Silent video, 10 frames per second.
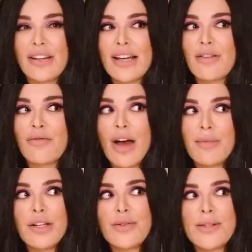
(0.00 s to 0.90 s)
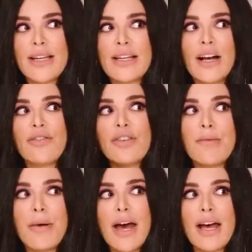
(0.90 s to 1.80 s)
Like, I've been using it now for
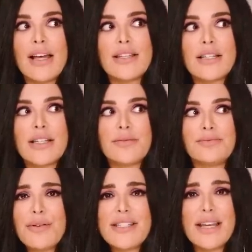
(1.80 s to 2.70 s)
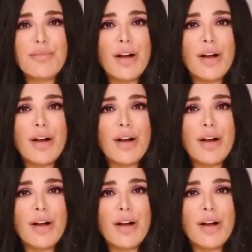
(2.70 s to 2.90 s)
the past, I would say